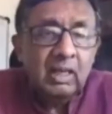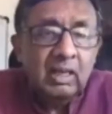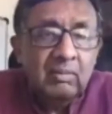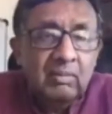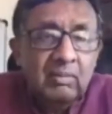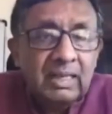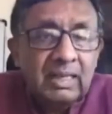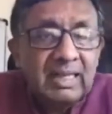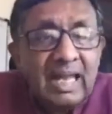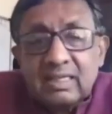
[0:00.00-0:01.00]
But
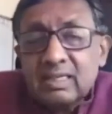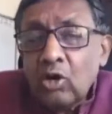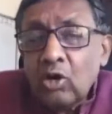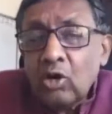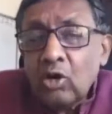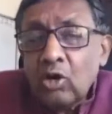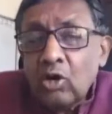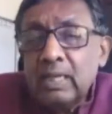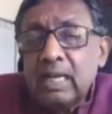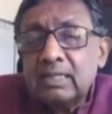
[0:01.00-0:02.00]
that has not been
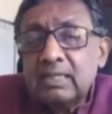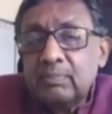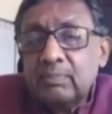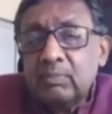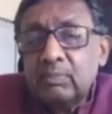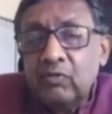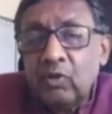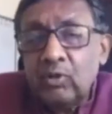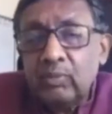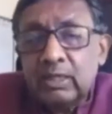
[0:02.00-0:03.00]
accepted before by the
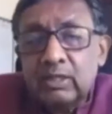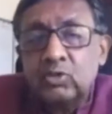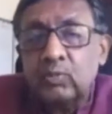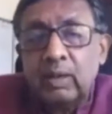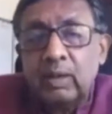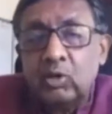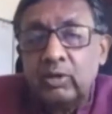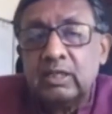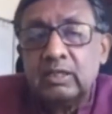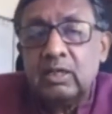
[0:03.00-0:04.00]
Supreme Court. It has now
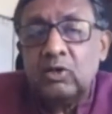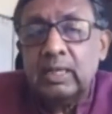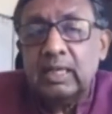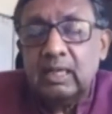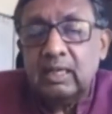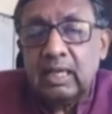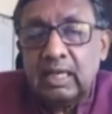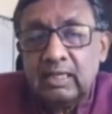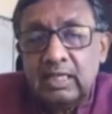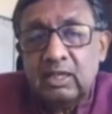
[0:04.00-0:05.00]
been, at least
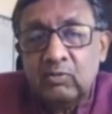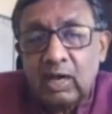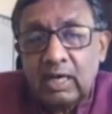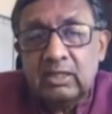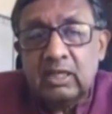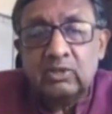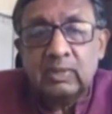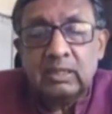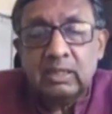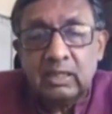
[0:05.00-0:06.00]
in one judgment, in a
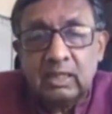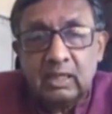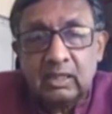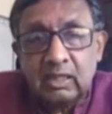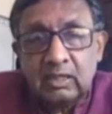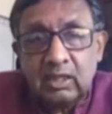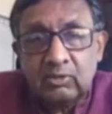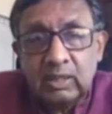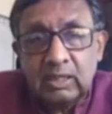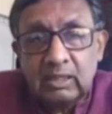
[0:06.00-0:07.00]
concurring judgment,
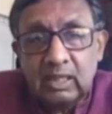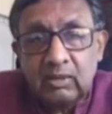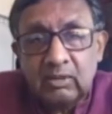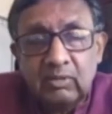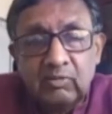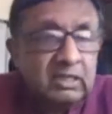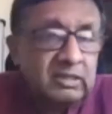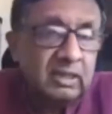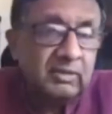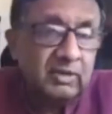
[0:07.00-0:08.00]
they are giving us a
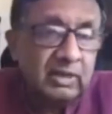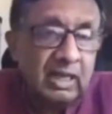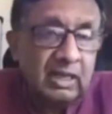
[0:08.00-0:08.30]
different narrative